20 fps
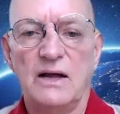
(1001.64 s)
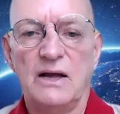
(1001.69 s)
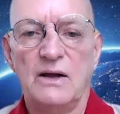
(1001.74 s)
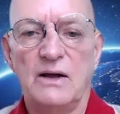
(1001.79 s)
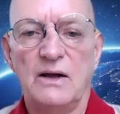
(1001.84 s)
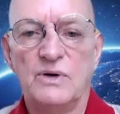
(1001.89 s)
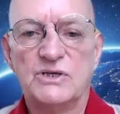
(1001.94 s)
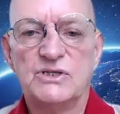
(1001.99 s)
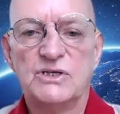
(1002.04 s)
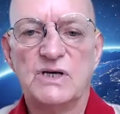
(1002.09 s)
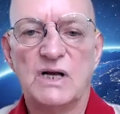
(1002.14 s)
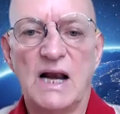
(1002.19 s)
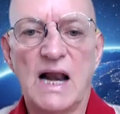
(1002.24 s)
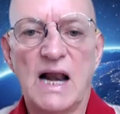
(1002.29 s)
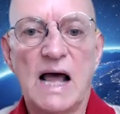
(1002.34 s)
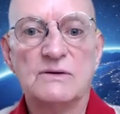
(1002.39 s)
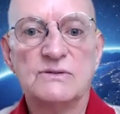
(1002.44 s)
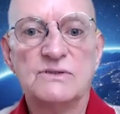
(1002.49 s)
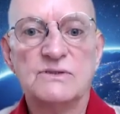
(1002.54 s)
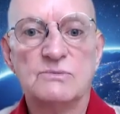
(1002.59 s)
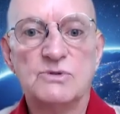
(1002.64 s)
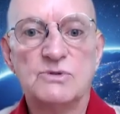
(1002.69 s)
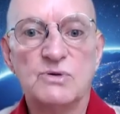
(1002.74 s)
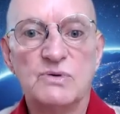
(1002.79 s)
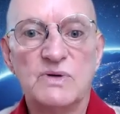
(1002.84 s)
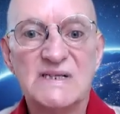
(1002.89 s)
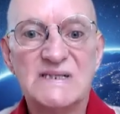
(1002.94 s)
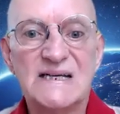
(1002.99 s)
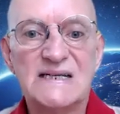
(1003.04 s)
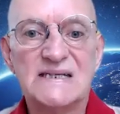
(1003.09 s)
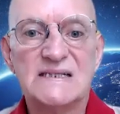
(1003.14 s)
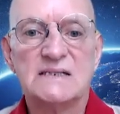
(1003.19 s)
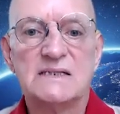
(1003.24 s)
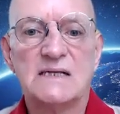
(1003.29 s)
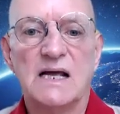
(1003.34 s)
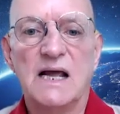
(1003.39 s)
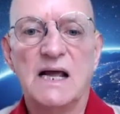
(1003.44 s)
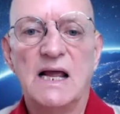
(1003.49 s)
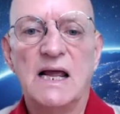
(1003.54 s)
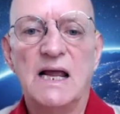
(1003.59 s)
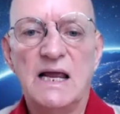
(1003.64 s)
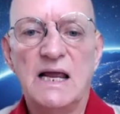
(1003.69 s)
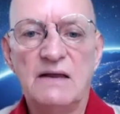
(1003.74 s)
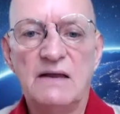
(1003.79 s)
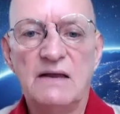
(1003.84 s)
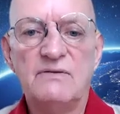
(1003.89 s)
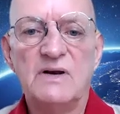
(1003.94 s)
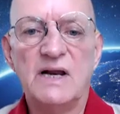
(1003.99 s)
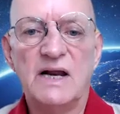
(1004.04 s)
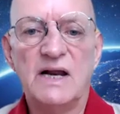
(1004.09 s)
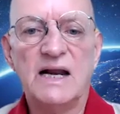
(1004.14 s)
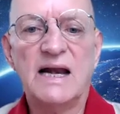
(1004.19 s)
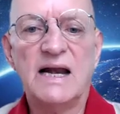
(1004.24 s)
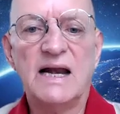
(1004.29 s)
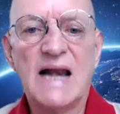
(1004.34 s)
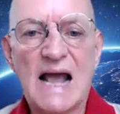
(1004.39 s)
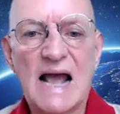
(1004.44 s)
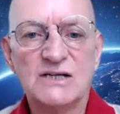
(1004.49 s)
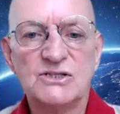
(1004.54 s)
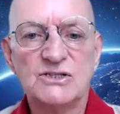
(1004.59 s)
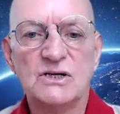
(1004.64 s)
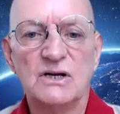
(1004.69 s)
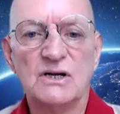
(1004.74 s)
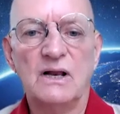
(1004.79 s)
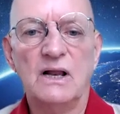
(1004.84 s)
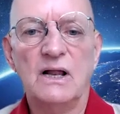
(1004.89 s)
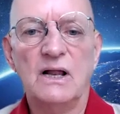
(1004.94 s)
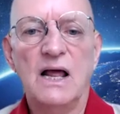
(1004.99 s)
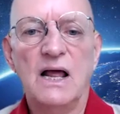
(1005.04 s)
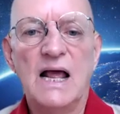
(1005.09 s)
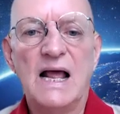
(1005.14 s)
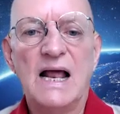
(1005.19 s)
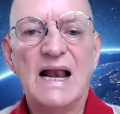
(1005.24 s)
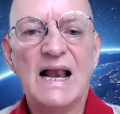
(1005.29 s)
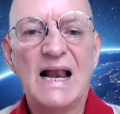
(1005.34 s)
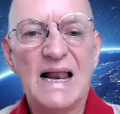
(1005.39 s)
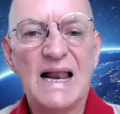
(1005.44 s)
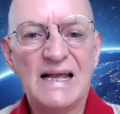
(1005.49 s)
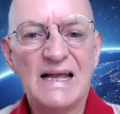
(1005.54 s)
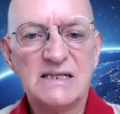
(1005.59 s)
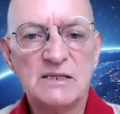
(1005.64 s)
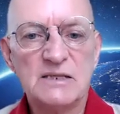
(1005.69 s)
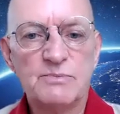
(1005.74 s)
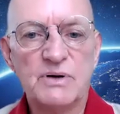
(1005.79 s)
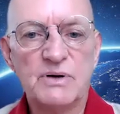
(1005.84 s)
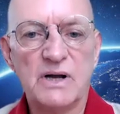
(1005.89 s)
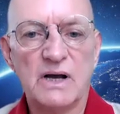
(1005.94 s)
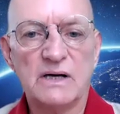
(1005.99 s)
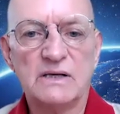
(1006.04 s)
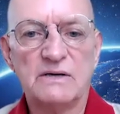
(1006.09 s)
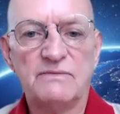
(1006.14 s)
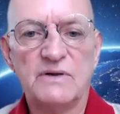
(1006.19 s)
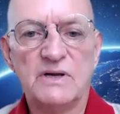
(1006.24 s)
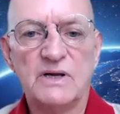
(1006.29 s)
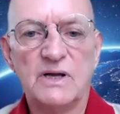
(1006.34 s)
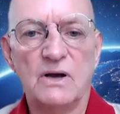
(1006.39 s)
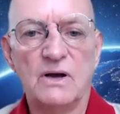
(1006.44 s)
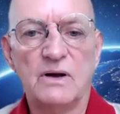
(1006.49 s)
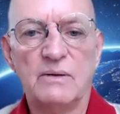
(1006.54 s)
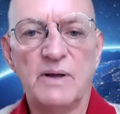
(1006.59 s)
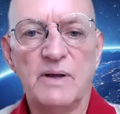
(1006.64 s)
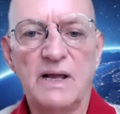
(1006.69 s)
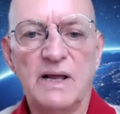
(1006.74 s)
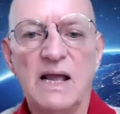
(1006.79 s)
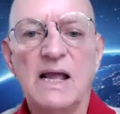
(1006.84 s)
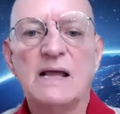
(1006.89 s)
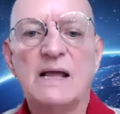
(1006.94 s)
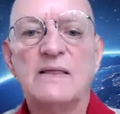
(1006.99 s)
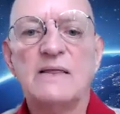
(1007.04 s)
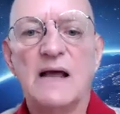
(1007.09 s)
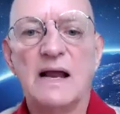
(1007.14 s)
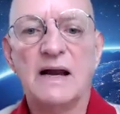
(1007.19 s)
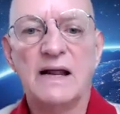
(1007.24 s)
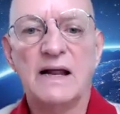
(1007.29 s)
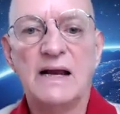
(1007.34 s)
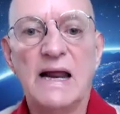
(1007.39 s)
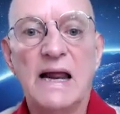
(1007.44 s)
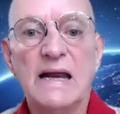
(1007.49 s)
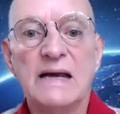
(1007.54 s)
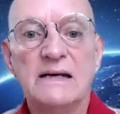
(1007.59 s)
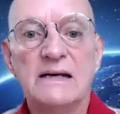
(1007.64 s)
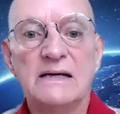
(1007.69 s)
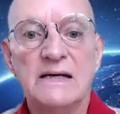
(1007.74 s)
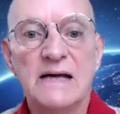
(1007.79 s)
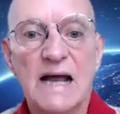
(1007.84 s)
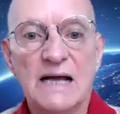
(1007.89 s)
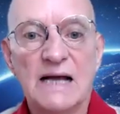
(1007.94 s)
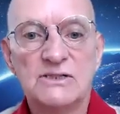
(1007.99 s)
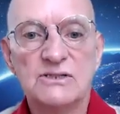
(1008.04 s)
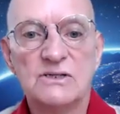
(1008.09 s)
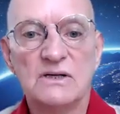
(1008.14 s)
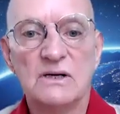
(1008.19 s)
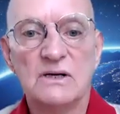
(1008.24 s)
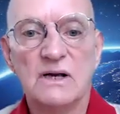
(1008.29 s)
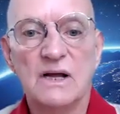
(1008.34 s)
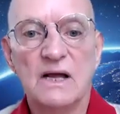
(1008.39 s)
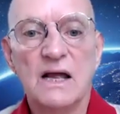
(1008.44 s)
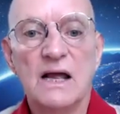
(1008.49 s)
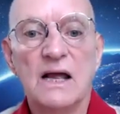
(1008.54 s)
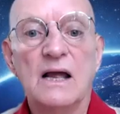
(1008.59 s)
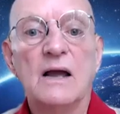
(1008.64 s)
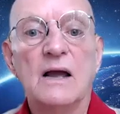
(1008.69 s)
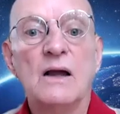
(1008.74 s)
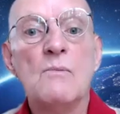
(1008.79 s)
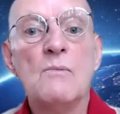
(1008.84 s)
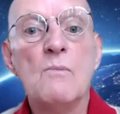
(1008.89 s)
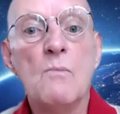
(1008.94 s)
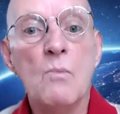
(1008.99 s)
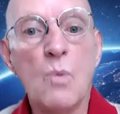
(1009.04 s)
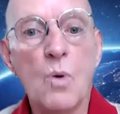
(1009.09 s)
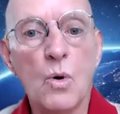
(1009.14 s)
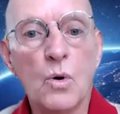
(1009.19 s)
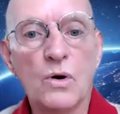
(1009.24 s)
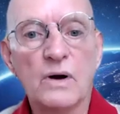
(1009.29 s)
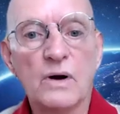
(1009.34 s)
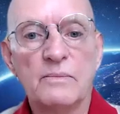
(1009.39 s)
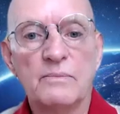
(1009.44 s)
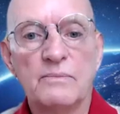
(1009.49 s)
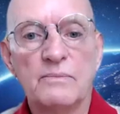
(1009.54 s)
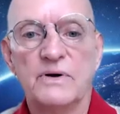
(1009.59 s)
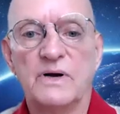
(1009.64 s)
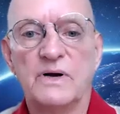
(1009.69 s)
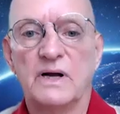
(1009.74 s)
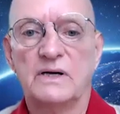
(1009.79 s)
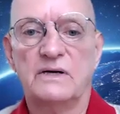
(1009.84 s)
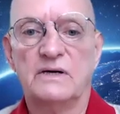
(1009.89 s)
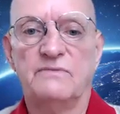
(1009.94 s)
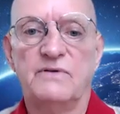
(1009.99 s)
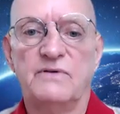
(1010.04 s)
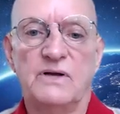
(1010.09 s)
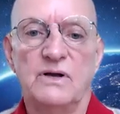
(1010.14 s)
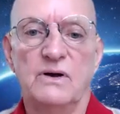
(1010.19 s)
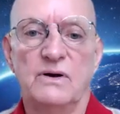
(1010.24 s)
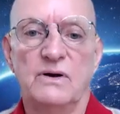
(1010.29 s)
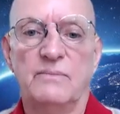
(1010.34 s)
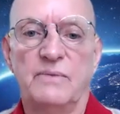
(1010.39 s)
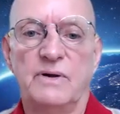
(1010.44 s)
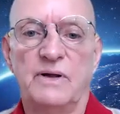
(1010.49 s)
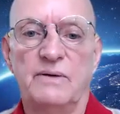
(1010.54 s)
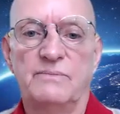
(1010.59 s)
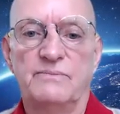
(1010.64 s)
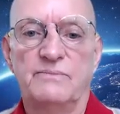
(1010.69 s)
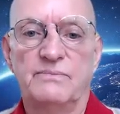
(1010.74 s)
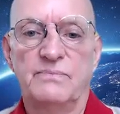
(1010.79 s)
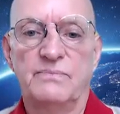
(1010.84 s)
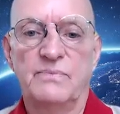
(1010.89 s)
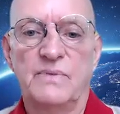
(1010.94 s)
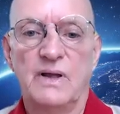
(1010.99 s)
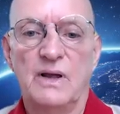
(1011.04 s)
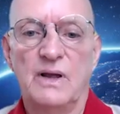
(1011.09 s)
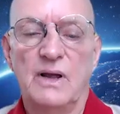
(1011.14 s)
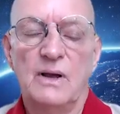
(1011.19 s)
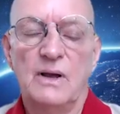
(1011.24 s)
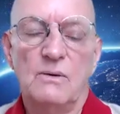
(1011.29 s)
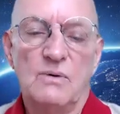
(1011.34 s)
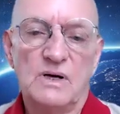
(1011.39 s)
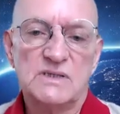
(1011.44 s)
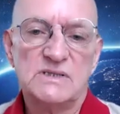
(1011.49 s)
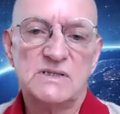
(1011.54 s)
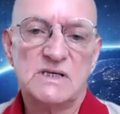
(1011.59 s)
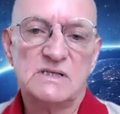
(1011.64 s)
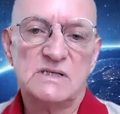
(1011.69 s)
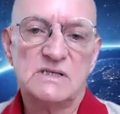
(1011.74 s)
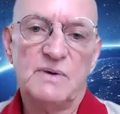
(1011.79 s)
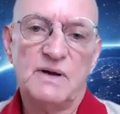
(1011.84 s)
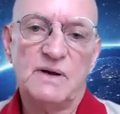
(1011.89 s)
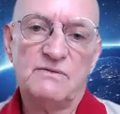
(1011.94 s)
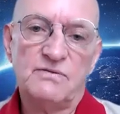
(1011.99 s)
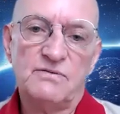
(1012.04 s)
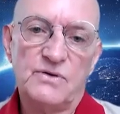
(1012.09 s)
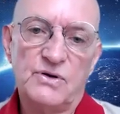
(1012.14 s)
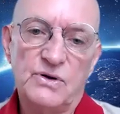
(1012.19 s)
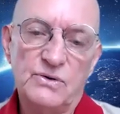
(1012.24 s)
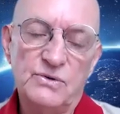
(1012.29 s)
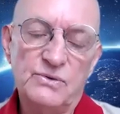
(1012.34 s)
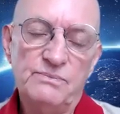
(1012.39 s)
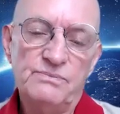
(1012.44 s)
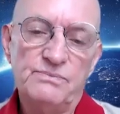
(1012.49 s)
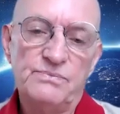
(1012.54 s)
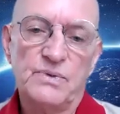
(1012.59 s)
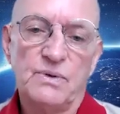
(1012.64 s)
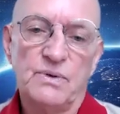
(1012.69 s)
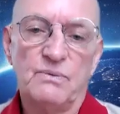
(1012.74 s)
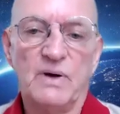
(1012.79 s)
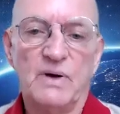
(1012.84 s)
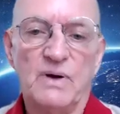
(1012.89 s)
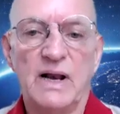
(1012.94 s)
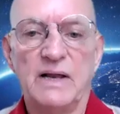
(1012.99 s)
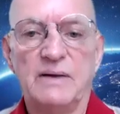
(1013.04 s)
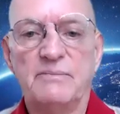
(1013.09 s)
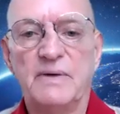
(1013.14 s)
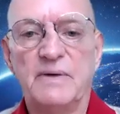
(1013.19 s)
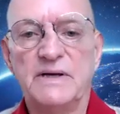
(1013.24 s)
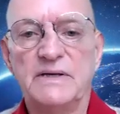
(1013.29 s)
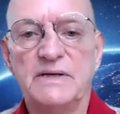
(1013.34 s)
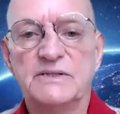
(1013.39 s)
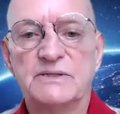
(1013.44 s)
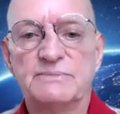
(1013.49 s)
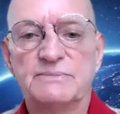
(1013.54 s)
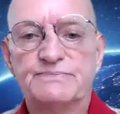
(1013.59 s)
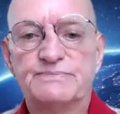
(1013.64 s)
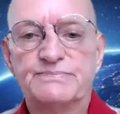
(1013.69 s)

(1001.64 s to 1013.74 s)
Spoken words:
which allows them to exist even in a national, less productive economy than an international, more productive economy. What does this mean for you? Well, it means